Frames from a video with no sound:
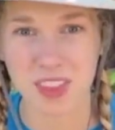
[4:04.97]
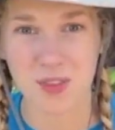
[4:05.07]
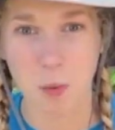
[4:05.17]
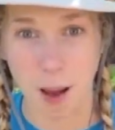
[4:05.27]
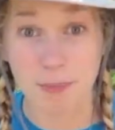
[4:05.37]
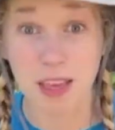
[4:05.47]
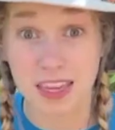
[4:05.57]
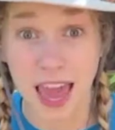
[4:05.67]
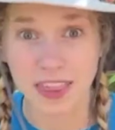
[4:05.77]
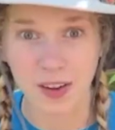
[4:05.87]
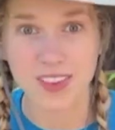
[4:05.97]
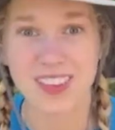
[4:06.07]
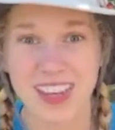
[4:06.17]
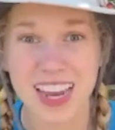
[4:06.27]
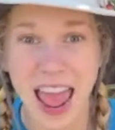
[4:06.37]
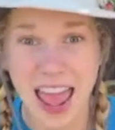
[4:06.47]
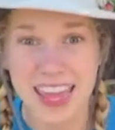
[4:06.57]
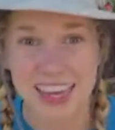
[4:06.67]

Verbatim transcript: the swamp together today.